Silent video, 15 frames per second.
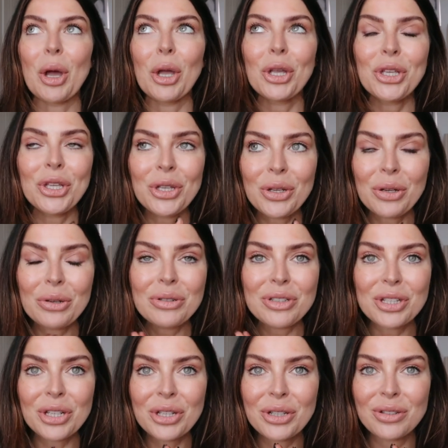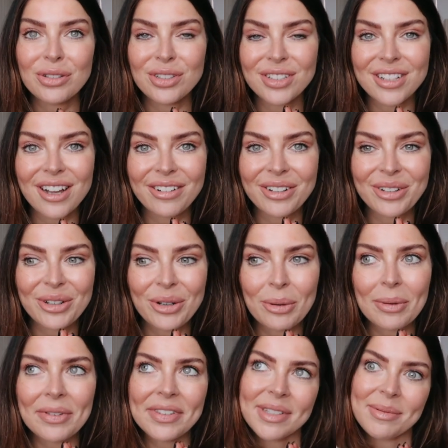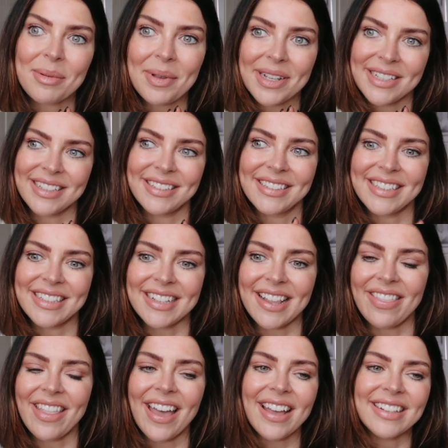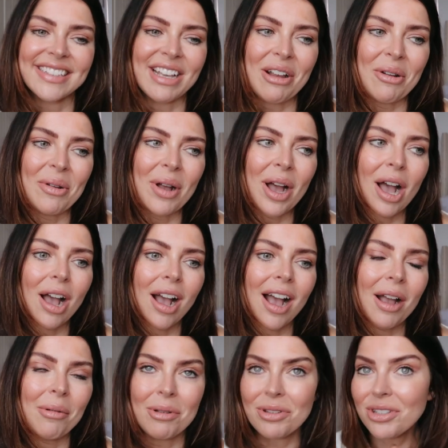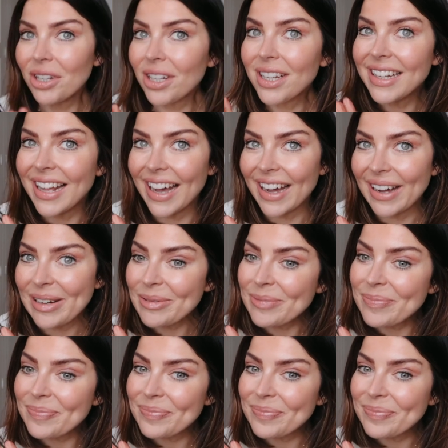Huge Zara haul with some amazing goodies in there, so I won't show you now